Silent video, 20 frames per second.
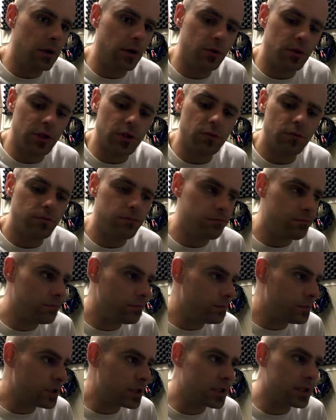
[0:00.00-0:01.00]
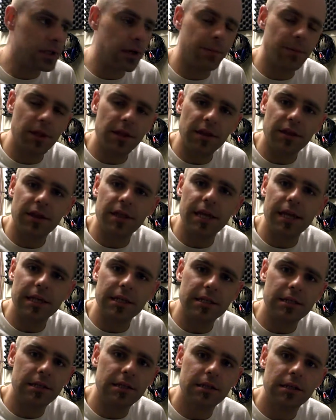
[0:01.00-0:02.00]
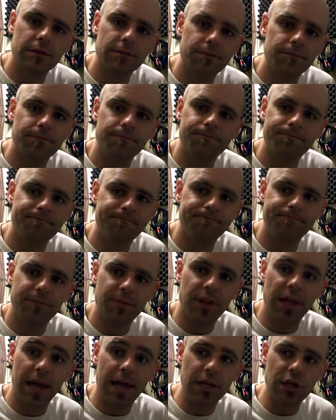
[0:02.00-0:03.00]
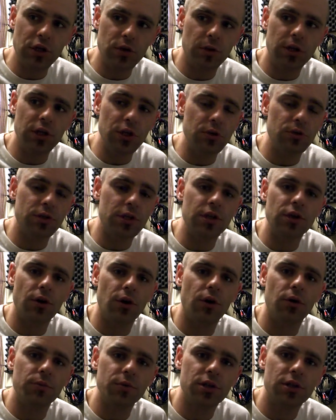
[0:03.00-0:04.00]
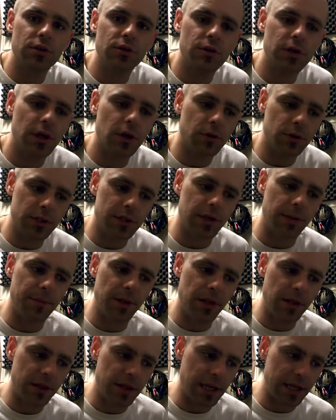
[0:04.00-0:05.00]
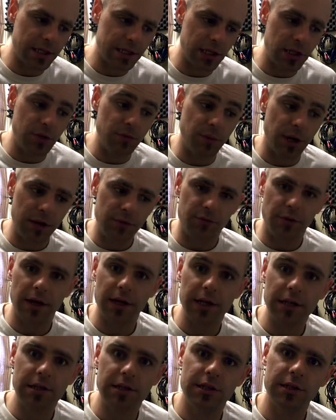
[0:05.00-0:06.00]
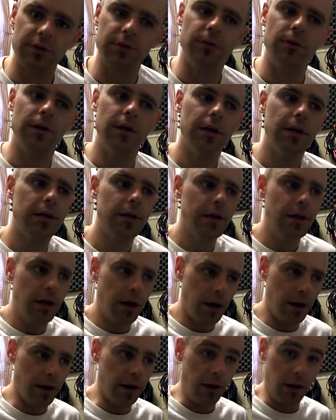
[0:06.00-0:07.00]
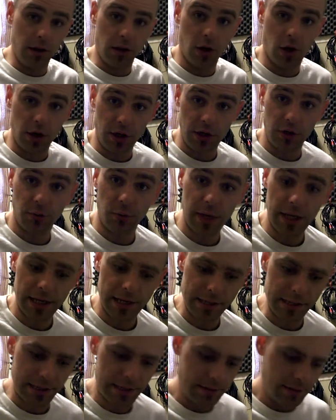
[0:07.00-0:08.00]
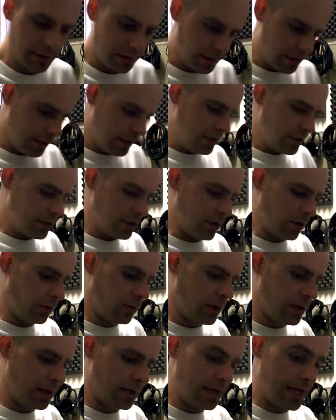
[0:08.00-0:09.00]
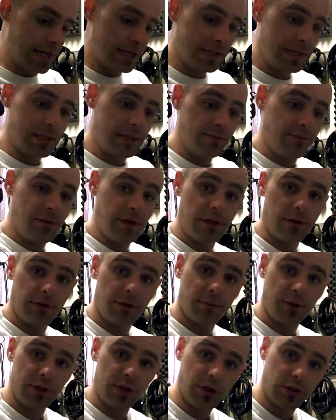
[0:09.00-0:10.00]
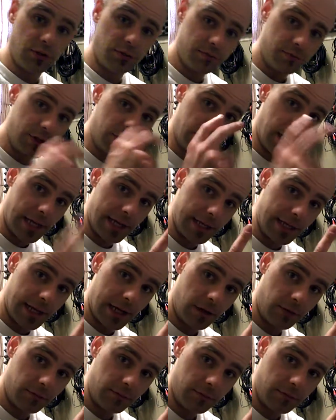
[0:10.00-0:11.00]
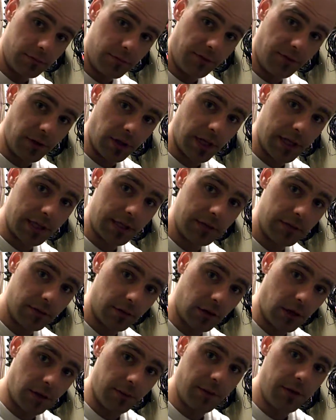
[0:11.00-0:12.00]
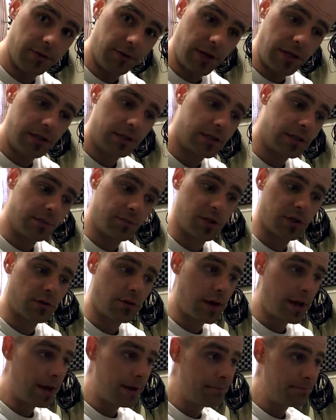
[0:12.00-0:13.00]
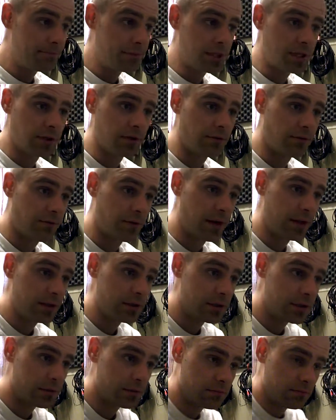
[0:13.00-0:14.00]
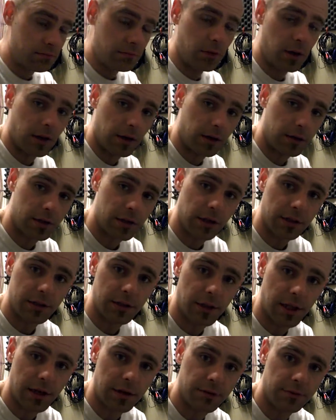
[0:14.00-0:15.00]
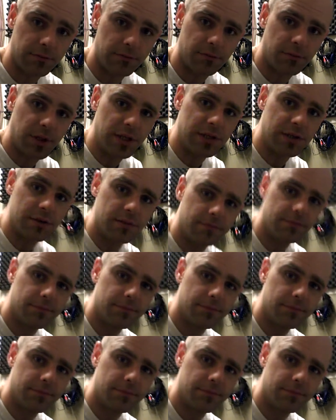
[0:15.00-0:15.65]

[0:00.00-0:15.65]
just some of the things that you can use in your home studio, or some of the things that you might run into along your ways. So that's video number 2, signing out. If you liked it, comment, rate, and subscribe. Tell your friends. I'll talk to you later. Peace.